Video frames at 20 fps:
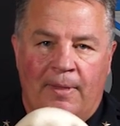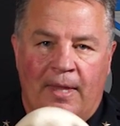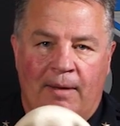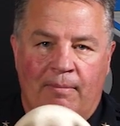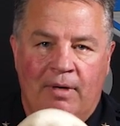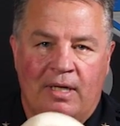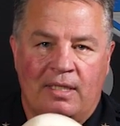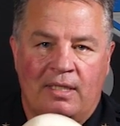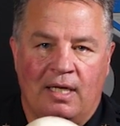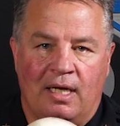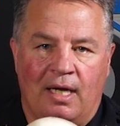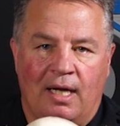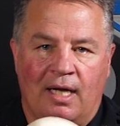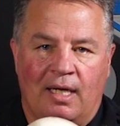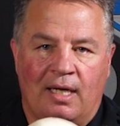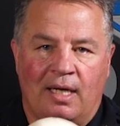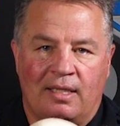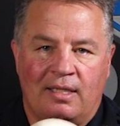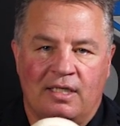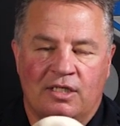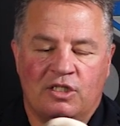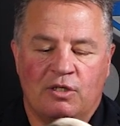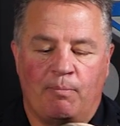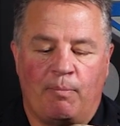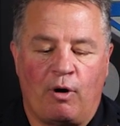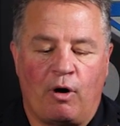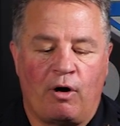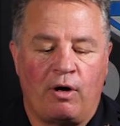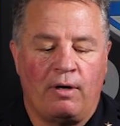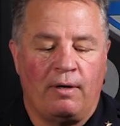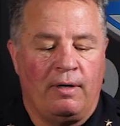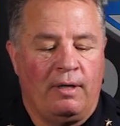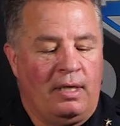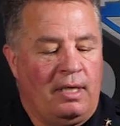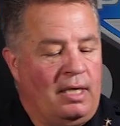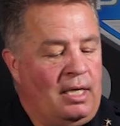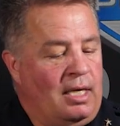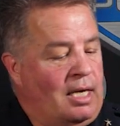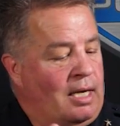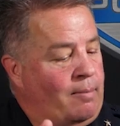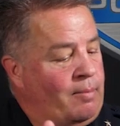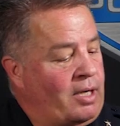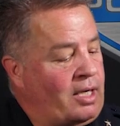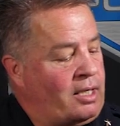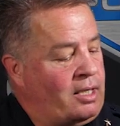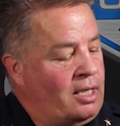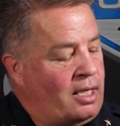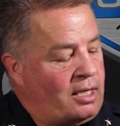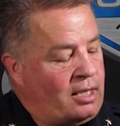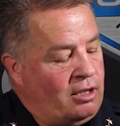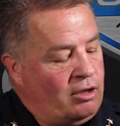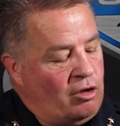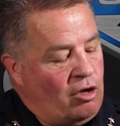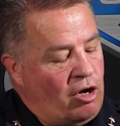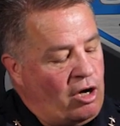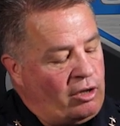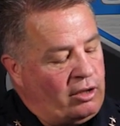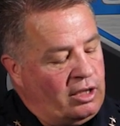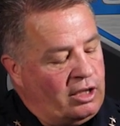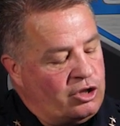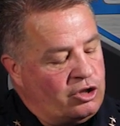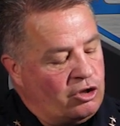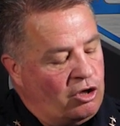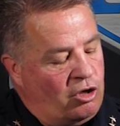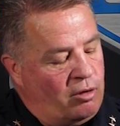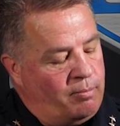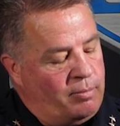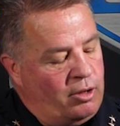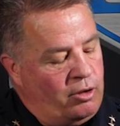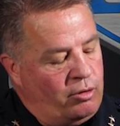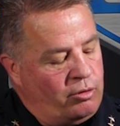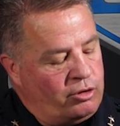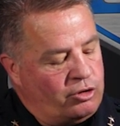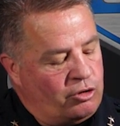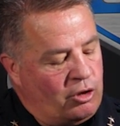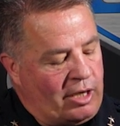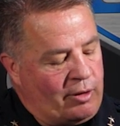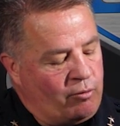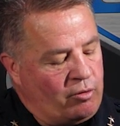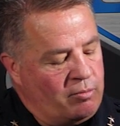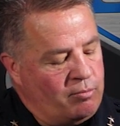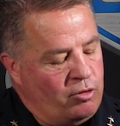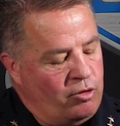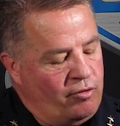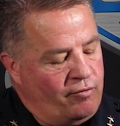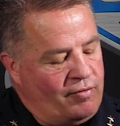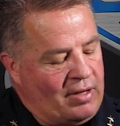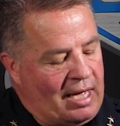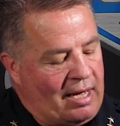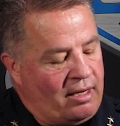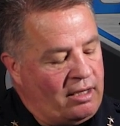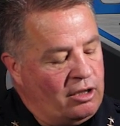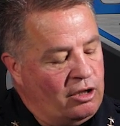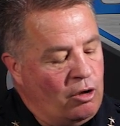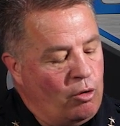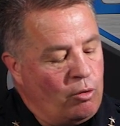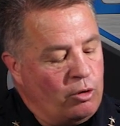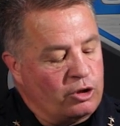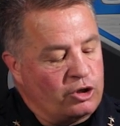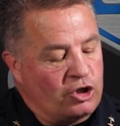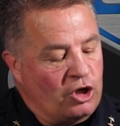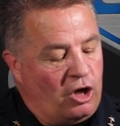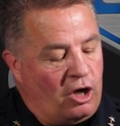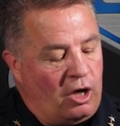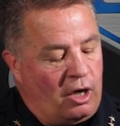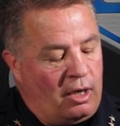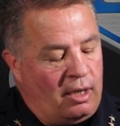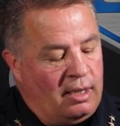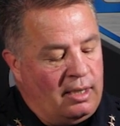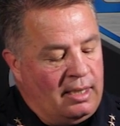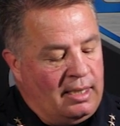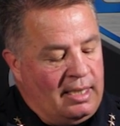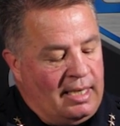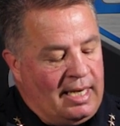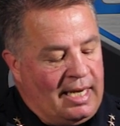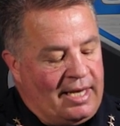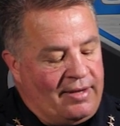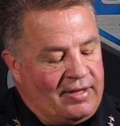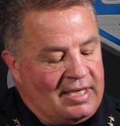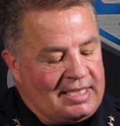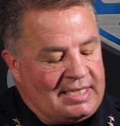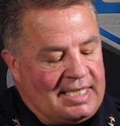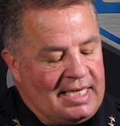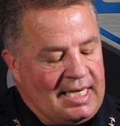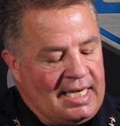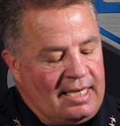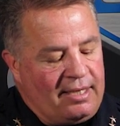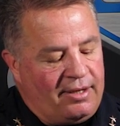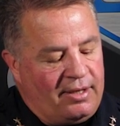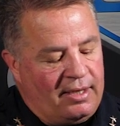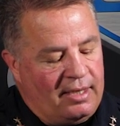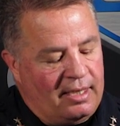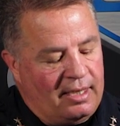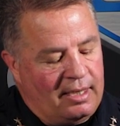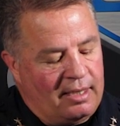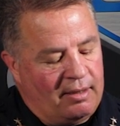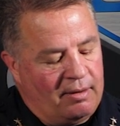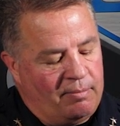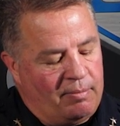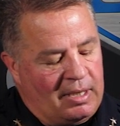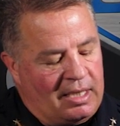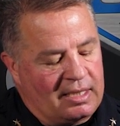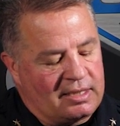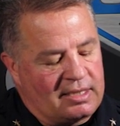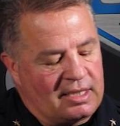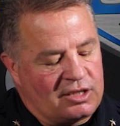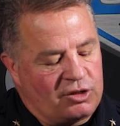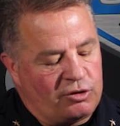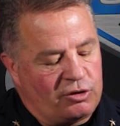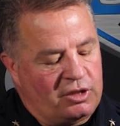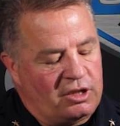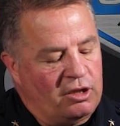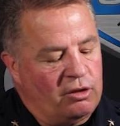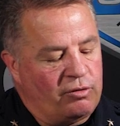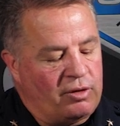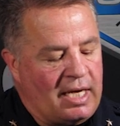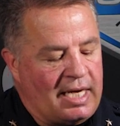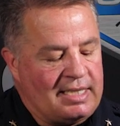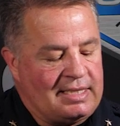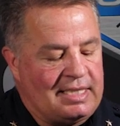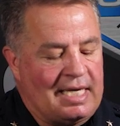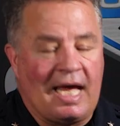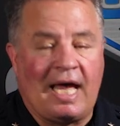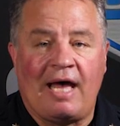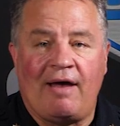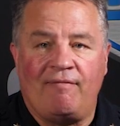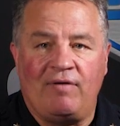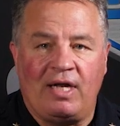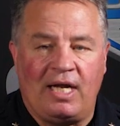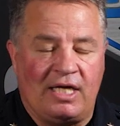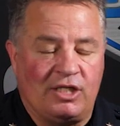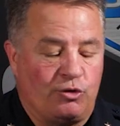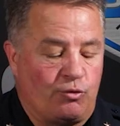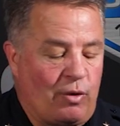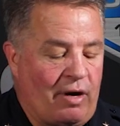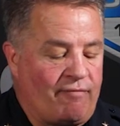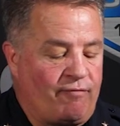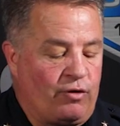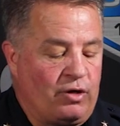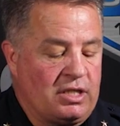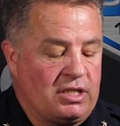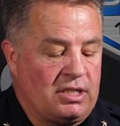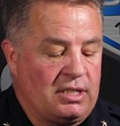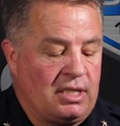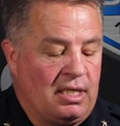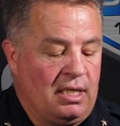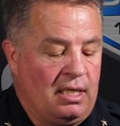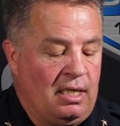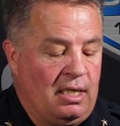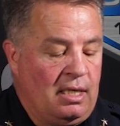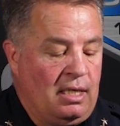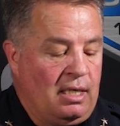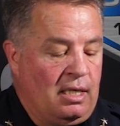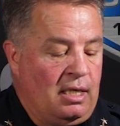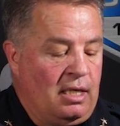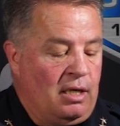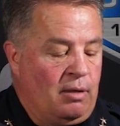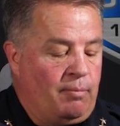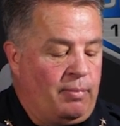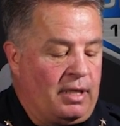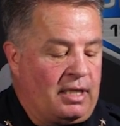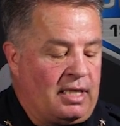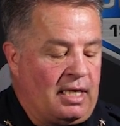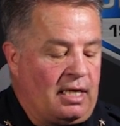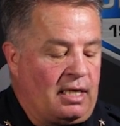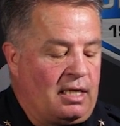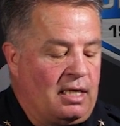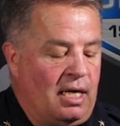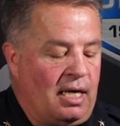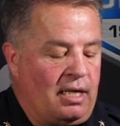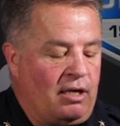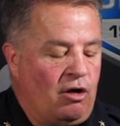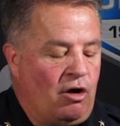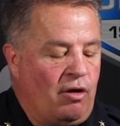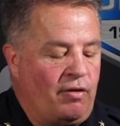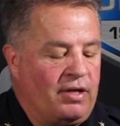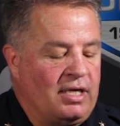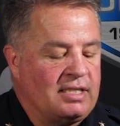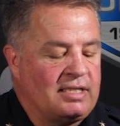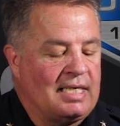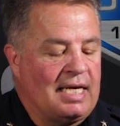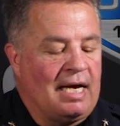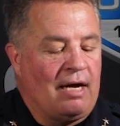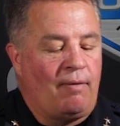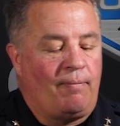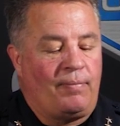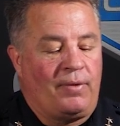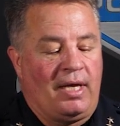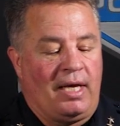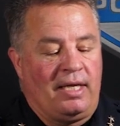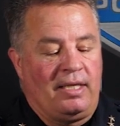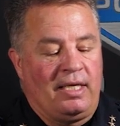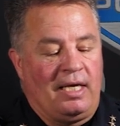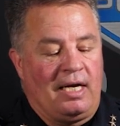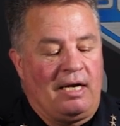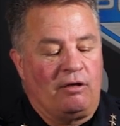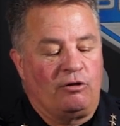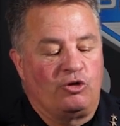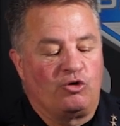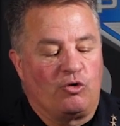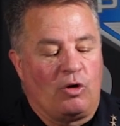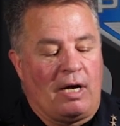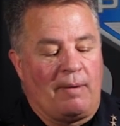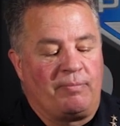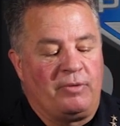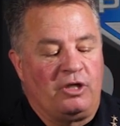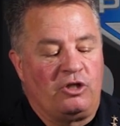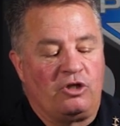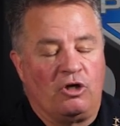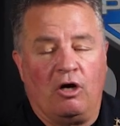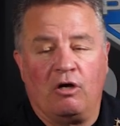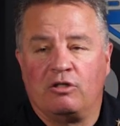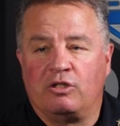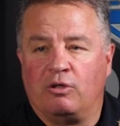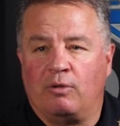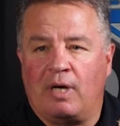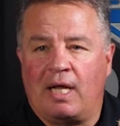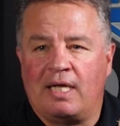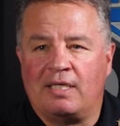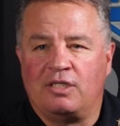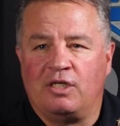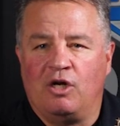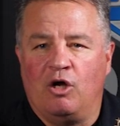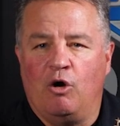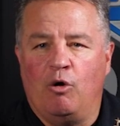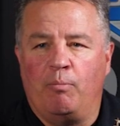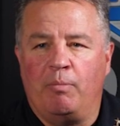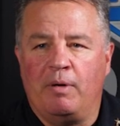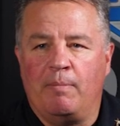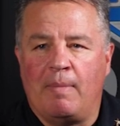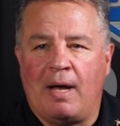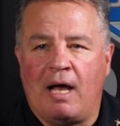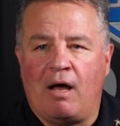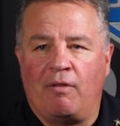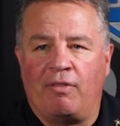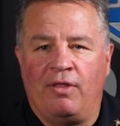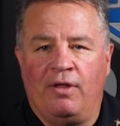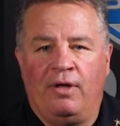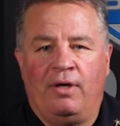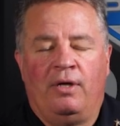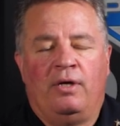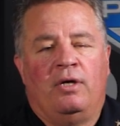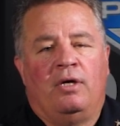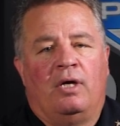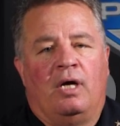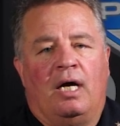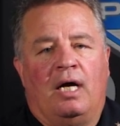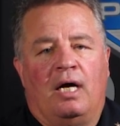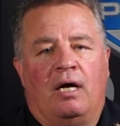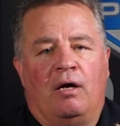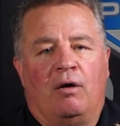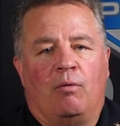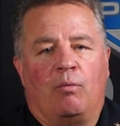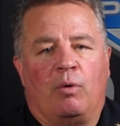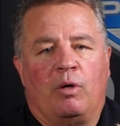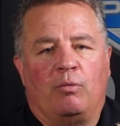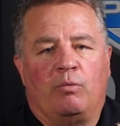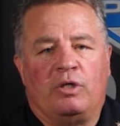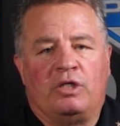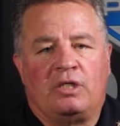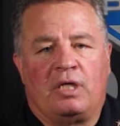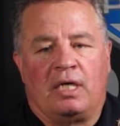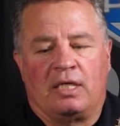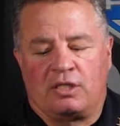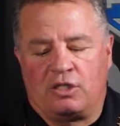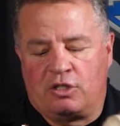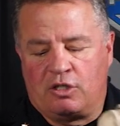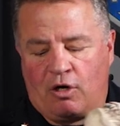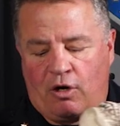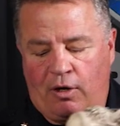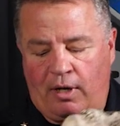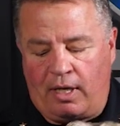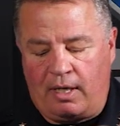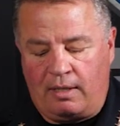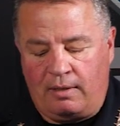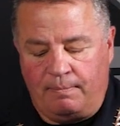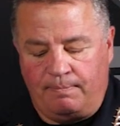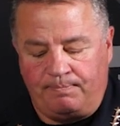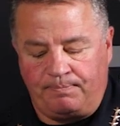I'm going to cut this apart. I'm going to cut along the jawbone so I remove that lower jaw and the teeth, because it's still nice to have it as reference, but then cutting all this out, and then I'll drop the jaw so it has an open mouth when we get started.